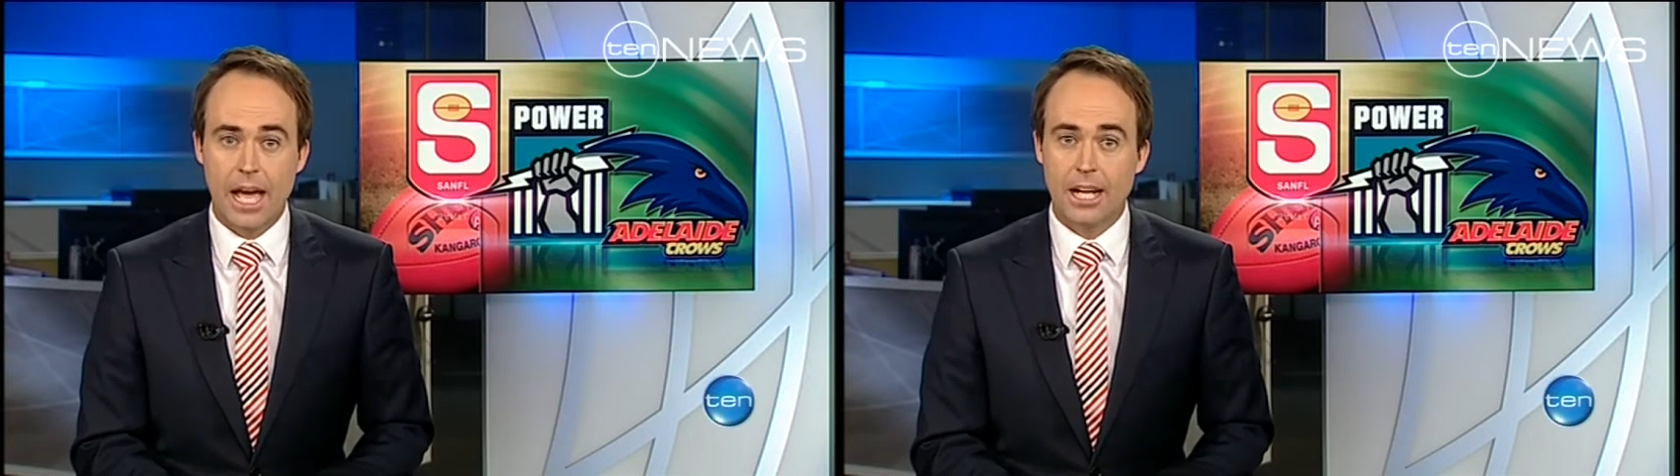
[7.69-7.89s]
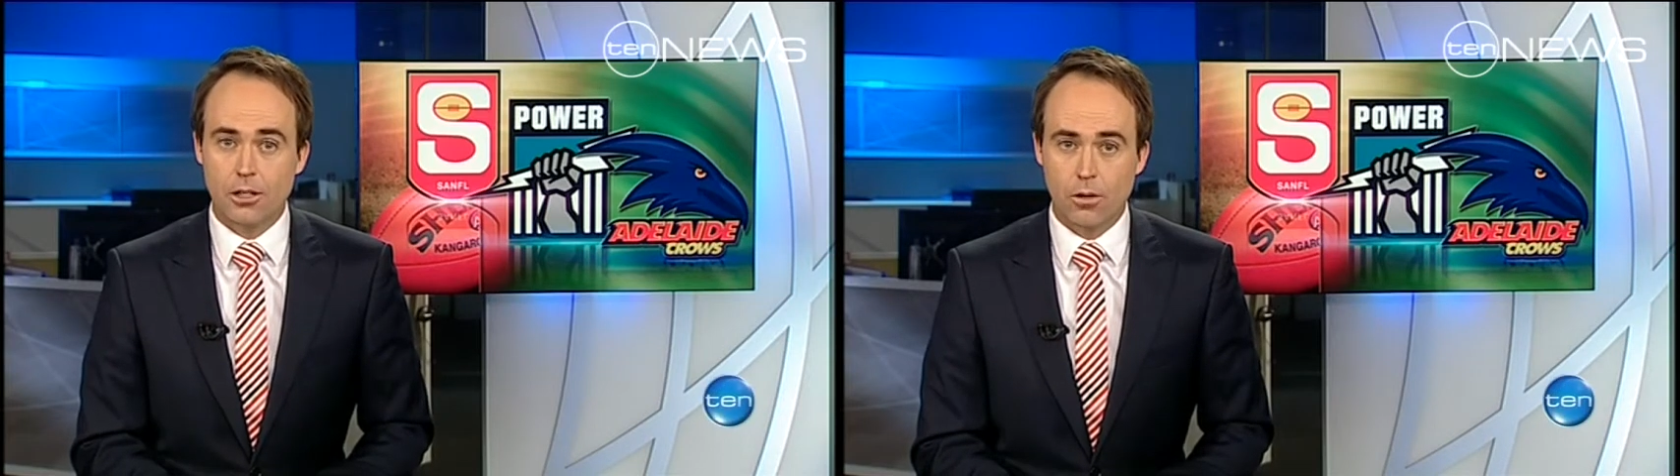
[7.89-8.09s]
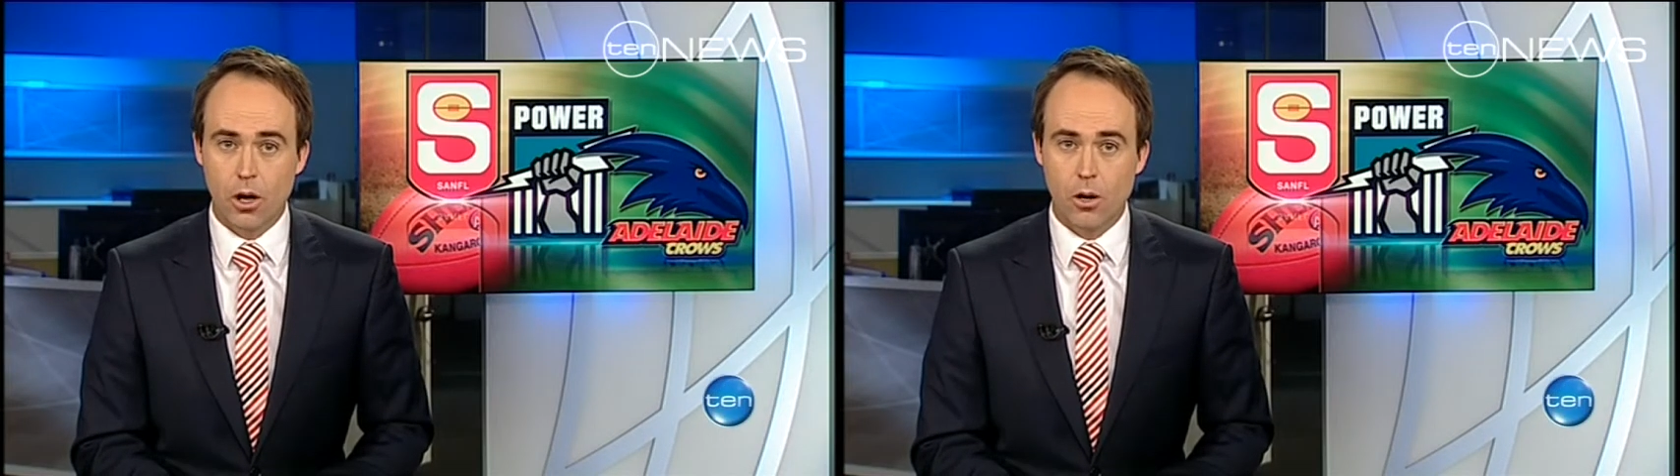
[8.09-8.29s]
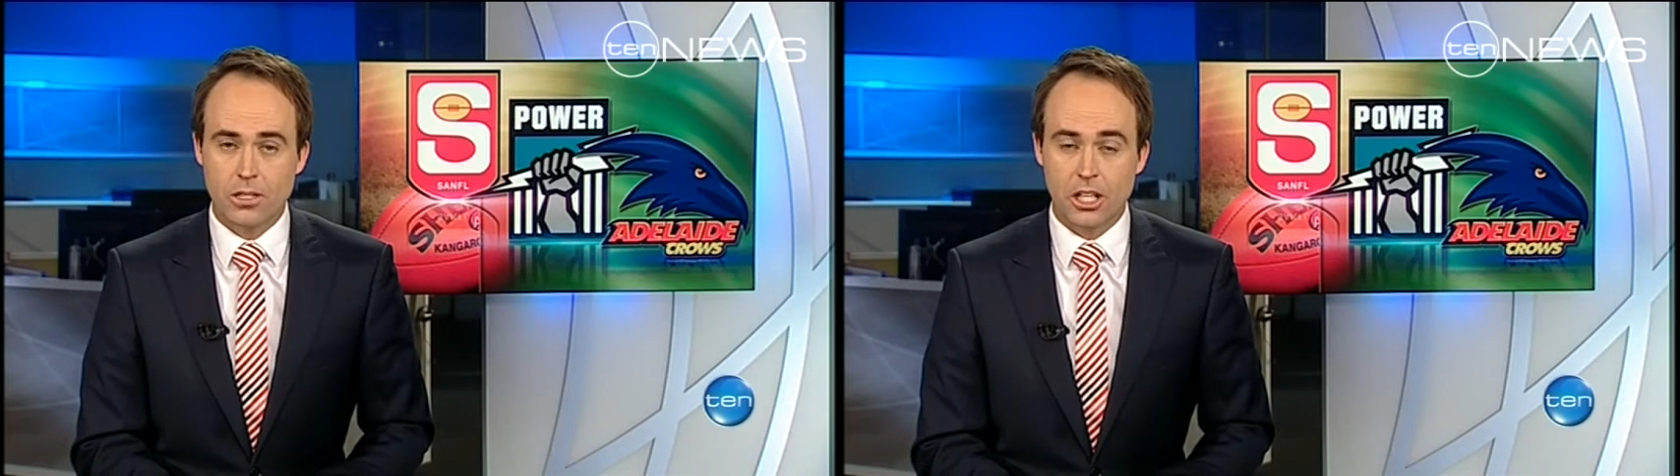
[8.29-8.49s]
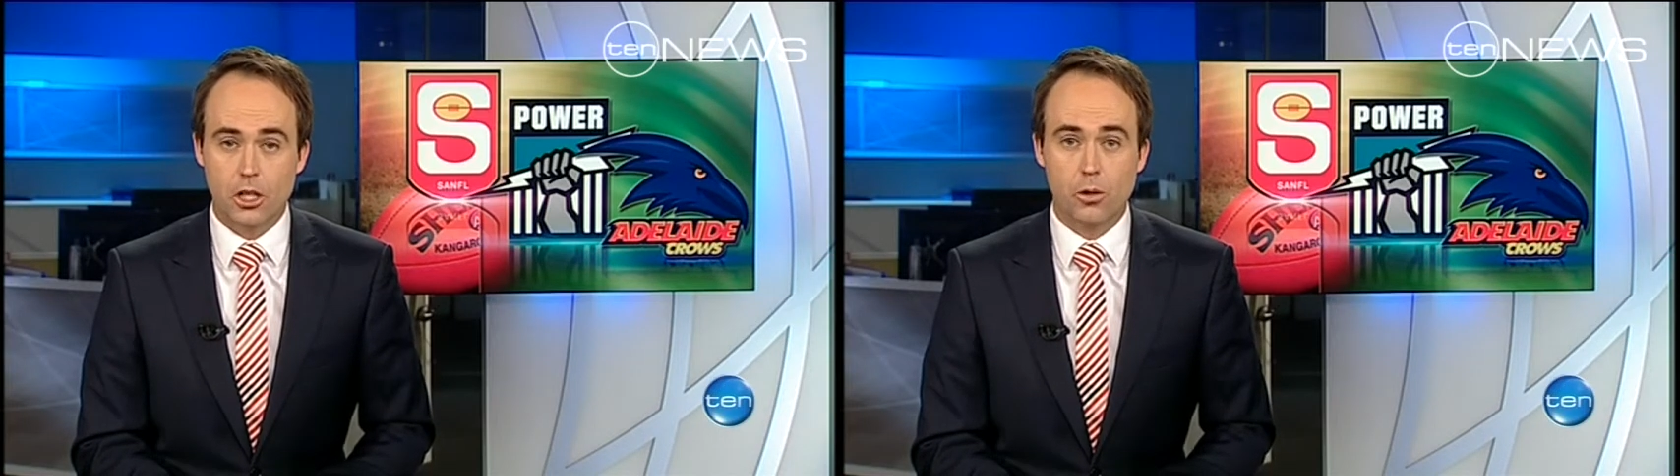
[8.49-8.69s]
and
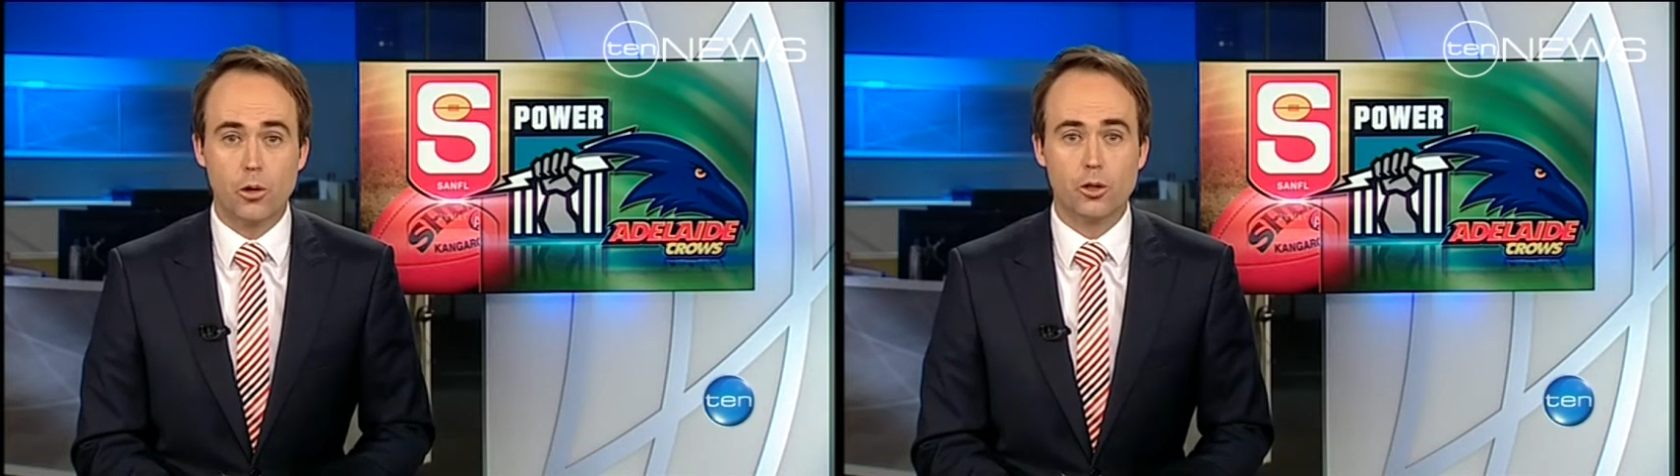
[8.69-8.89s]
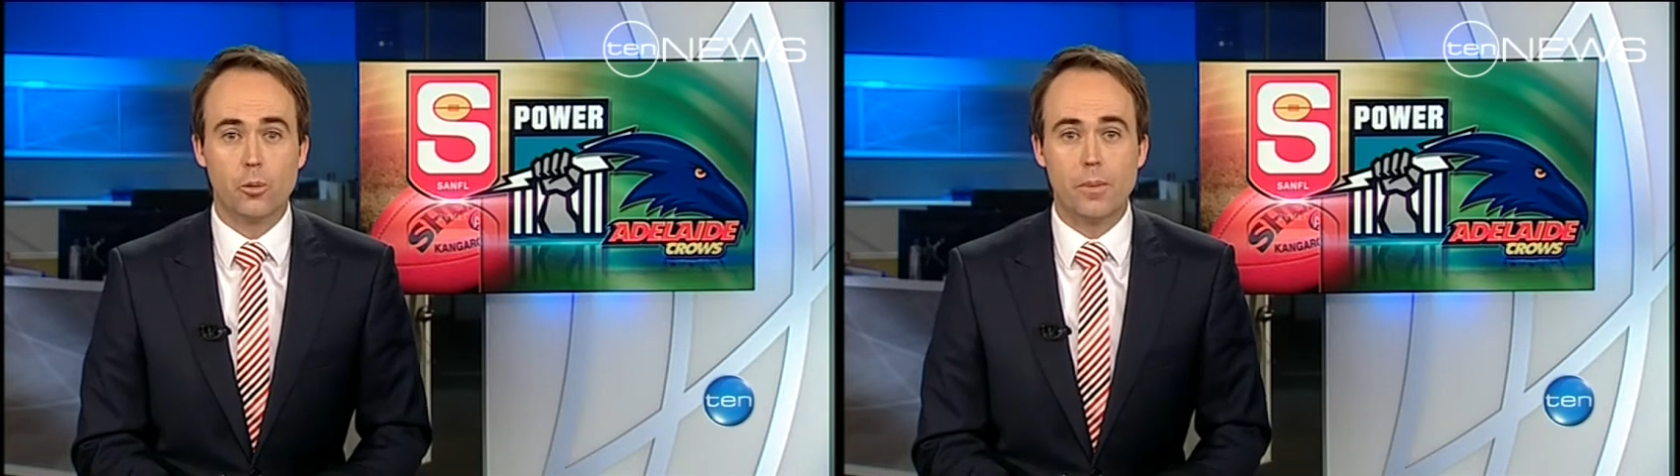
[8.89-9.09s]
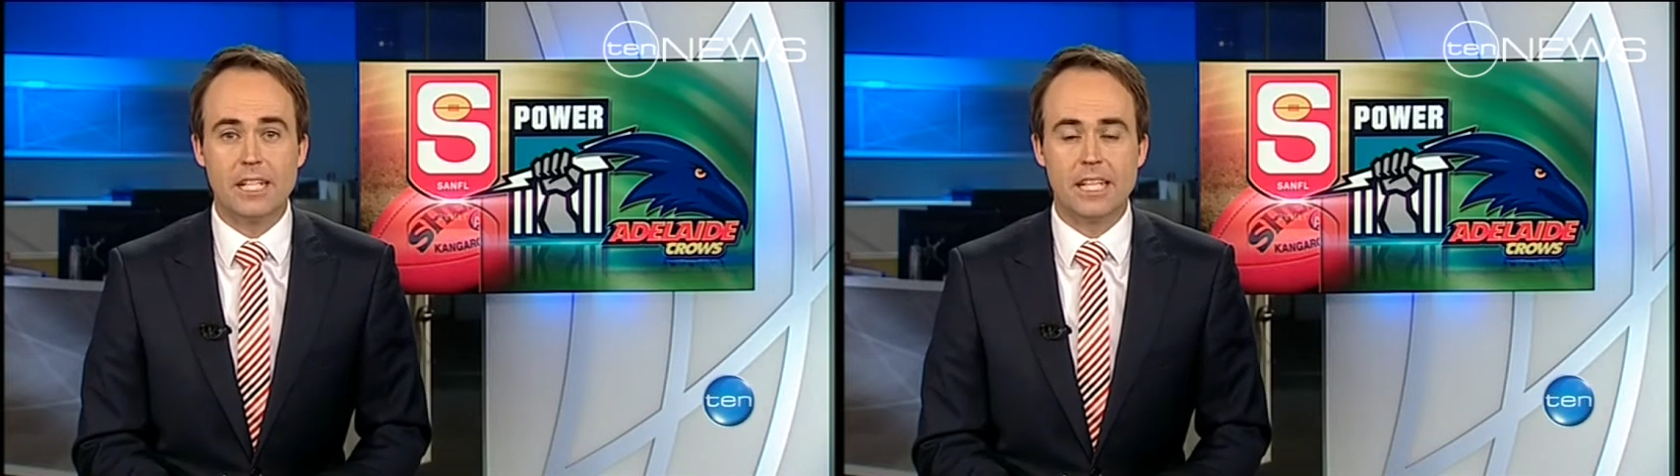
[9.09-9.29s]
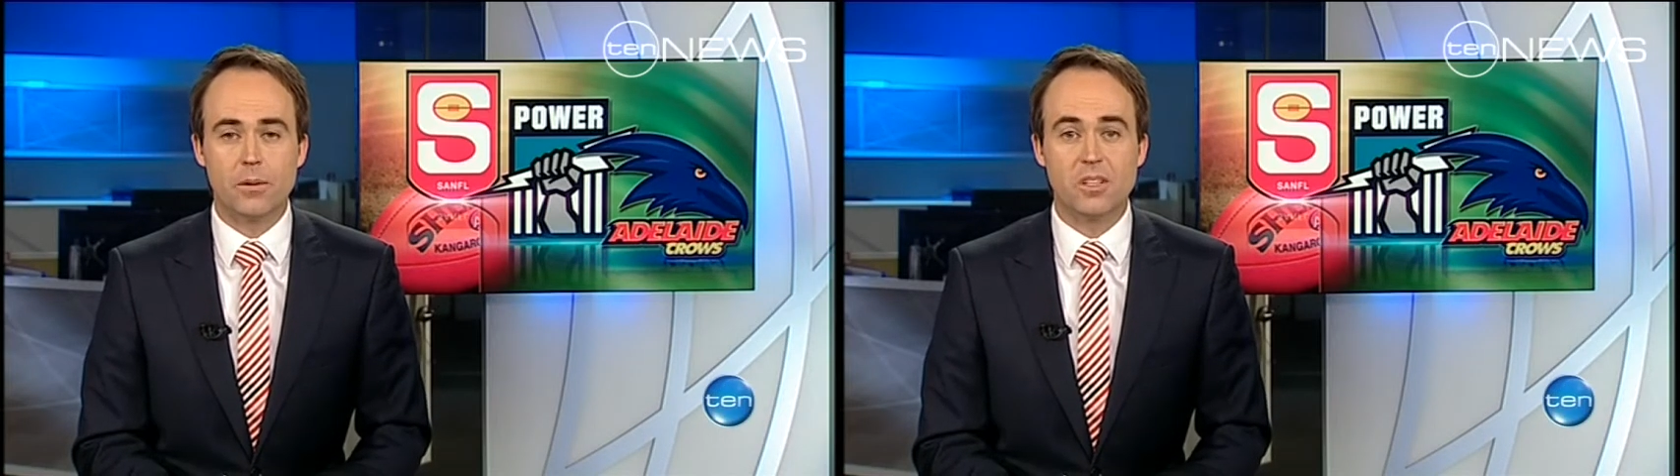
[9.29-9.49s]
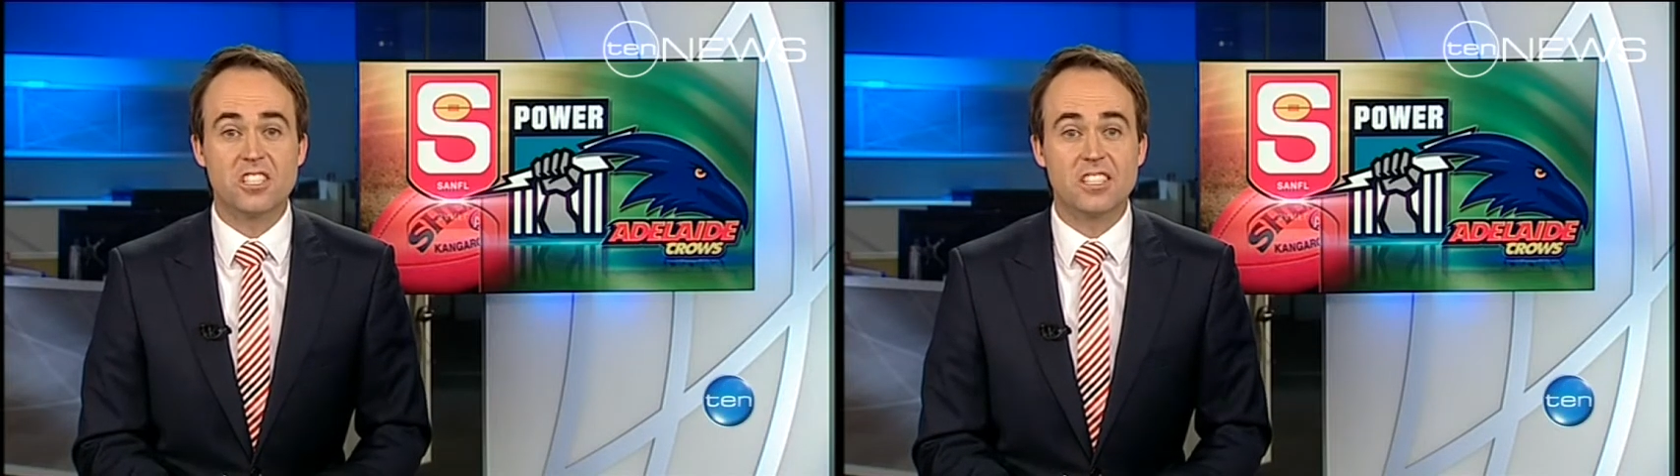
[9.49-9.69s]
Crows at a crucial meeting
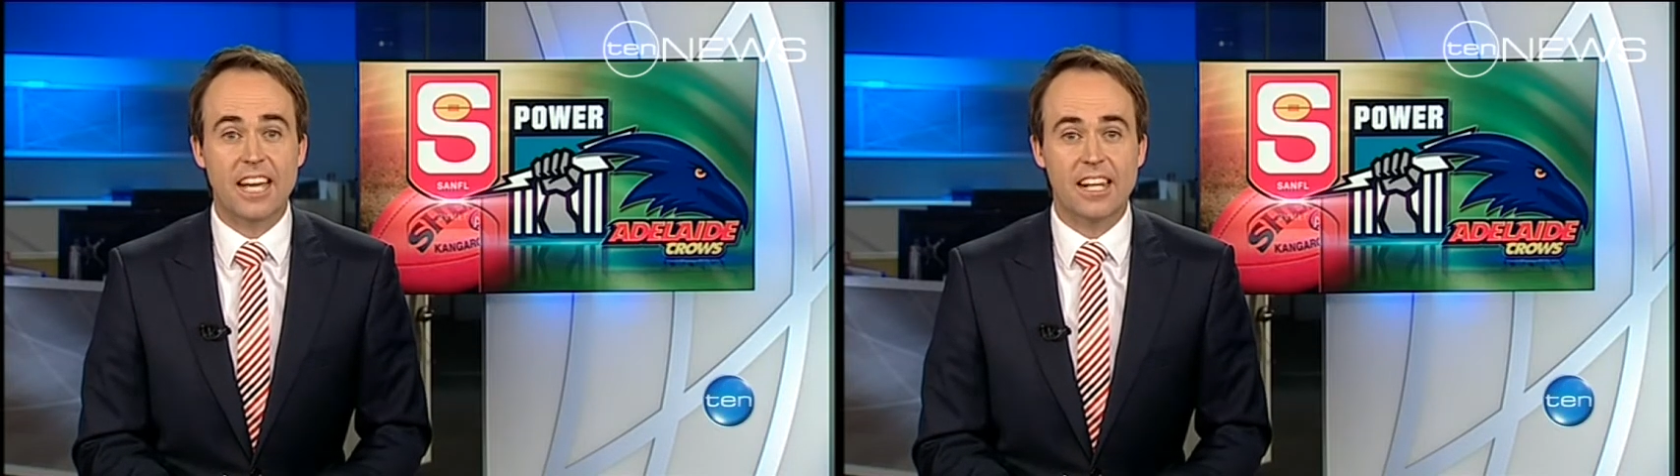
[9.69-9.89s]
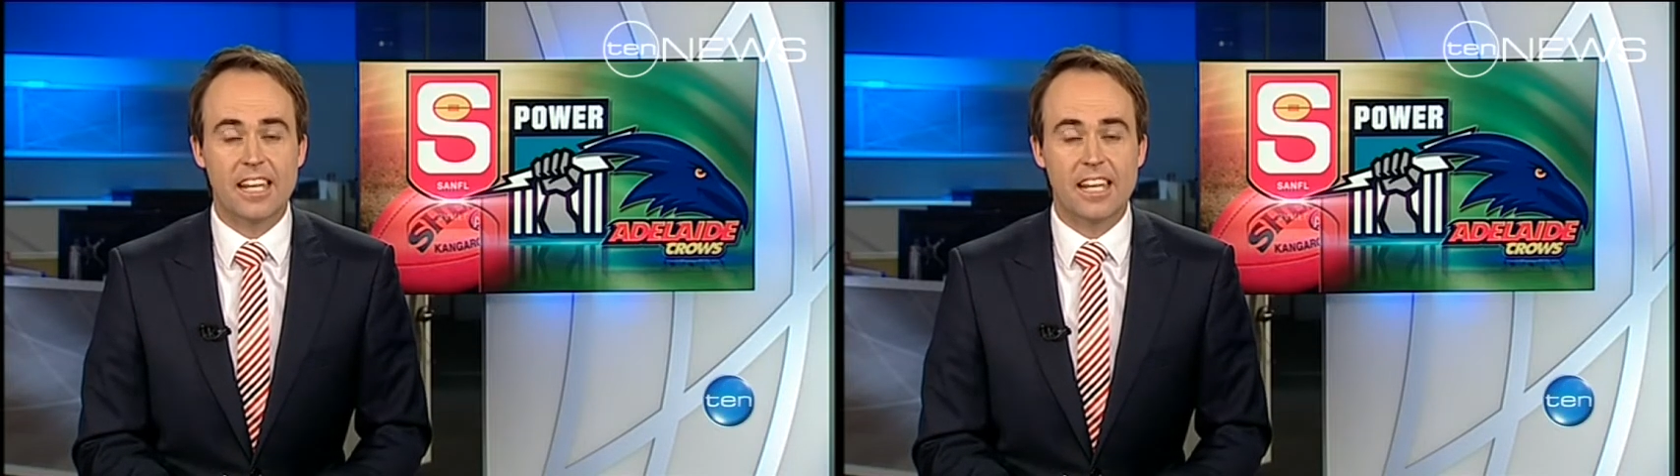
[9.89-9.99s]
with State